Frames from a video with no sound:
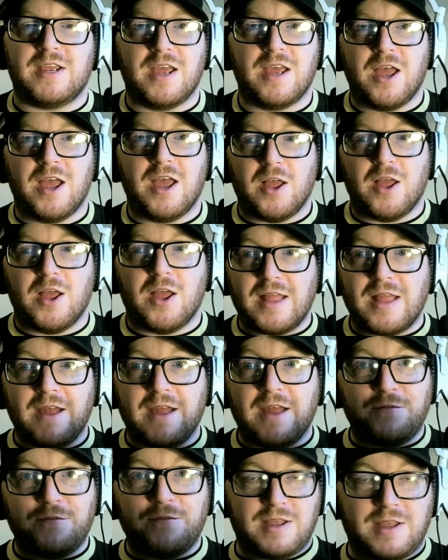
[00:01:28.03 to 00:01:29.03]
If the
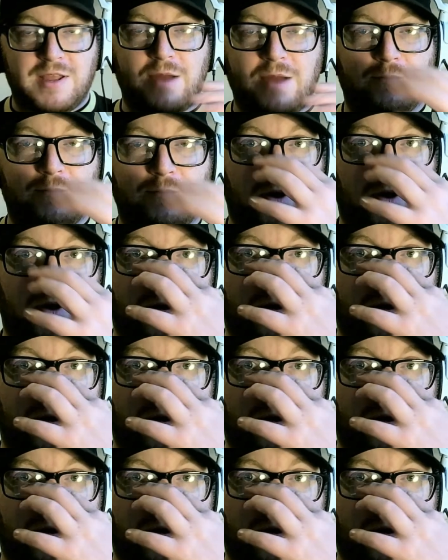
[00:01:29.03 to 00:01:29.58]
camera is